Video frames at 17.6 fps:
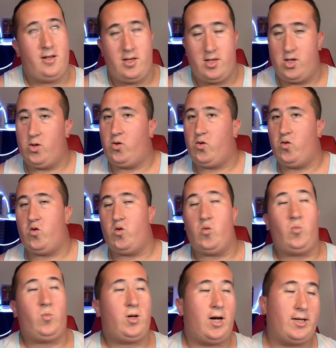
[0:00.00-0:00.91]

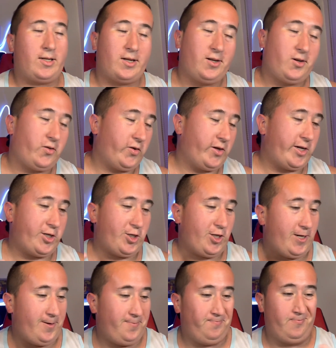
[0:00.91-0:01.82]
YouTube content
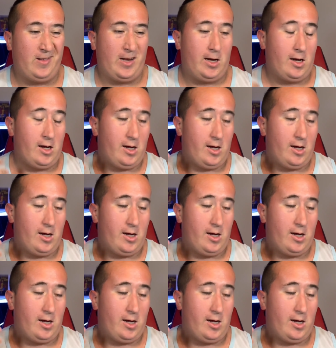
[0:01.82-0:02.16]
creation,